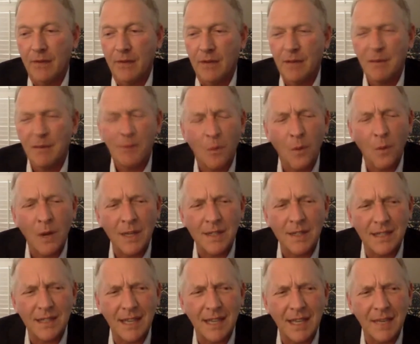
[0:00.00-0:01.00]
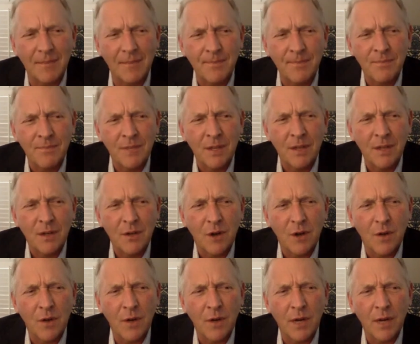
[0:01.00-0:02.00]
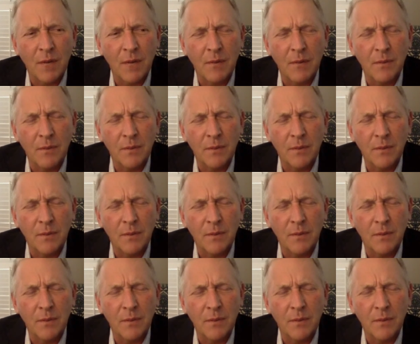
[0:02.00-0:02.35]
And I remember one as a kid, growing up,